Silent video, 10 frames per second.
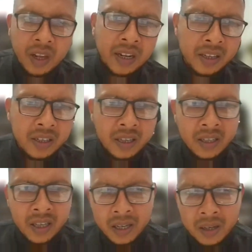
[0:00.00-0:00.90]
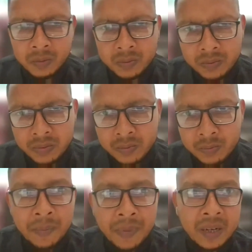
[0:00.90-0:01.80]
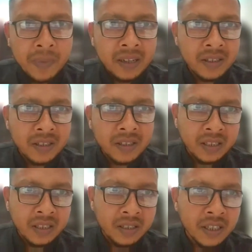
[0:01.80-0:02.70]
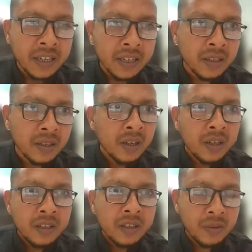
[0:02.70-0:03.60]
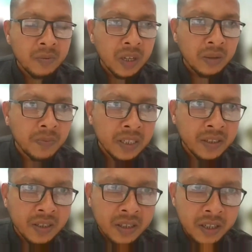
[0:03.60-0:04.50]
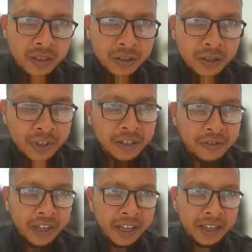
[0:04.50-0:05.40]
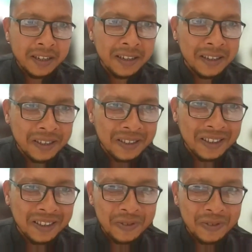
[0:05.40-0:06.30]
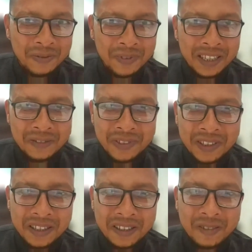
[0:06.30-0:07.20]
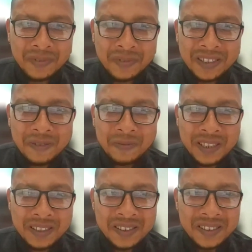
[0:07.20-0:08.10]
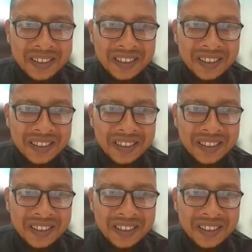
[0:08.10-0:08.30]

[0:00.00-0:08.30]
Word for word: attacked uh, the pumpkin plants in here. Somnang, please, uh, you raised your hand. Uh, if you have any further comments, please.